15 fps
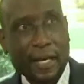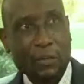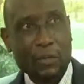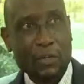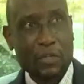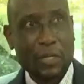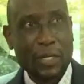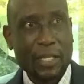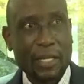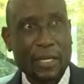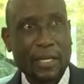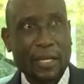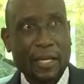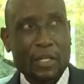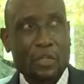Are we
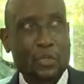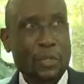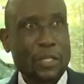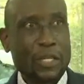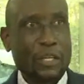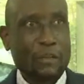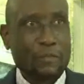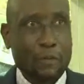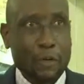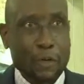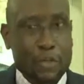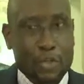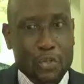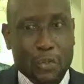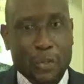together? So they default
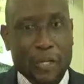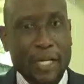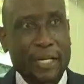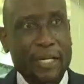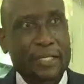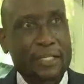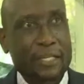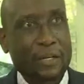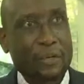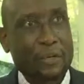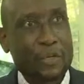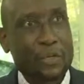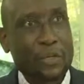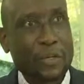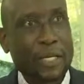to Ugandans and
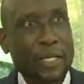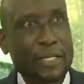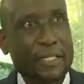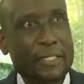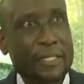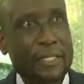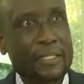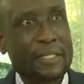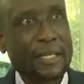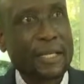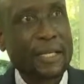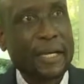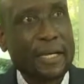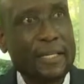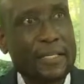go to Ugandans and say,
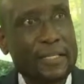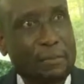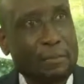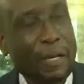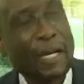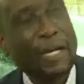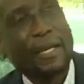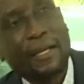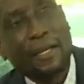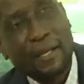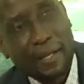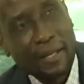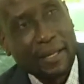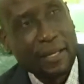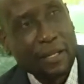guys, buy
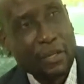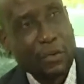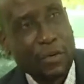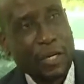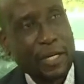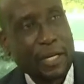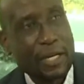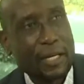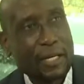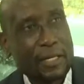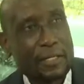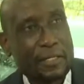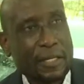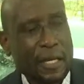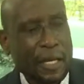Uganda
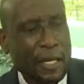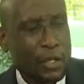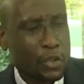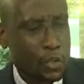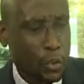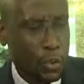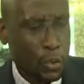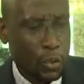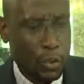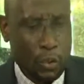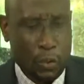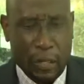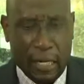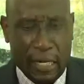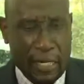clays. So
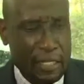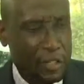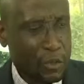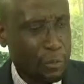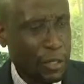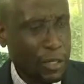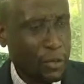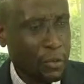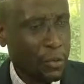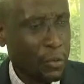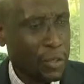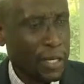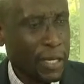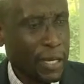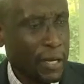Ugandans, being who
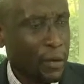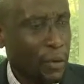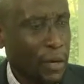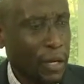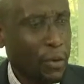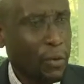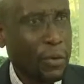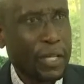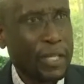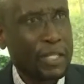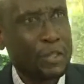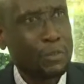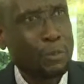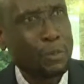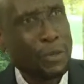they are, go and look at
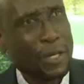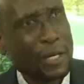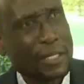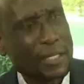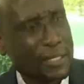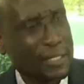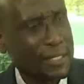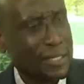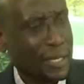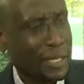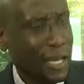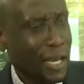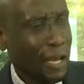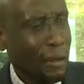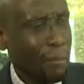this product and say,
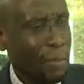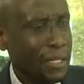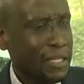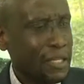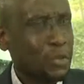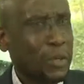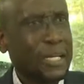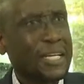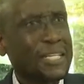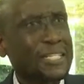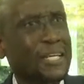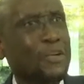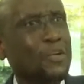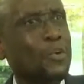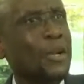but this one
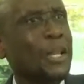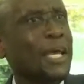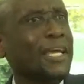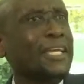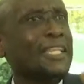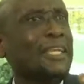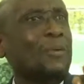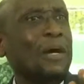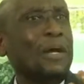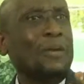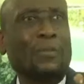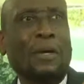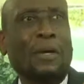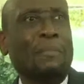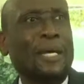doesn't look like the one
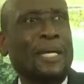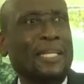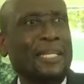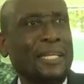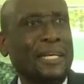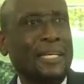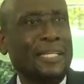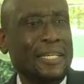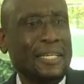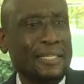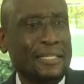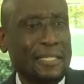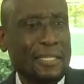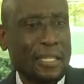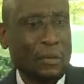we are buying in
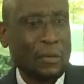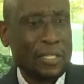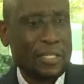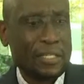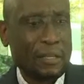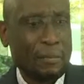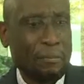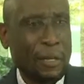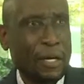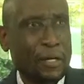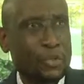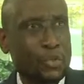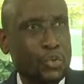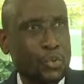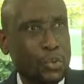Kajansi. There was a black
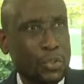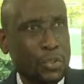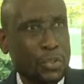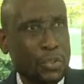suit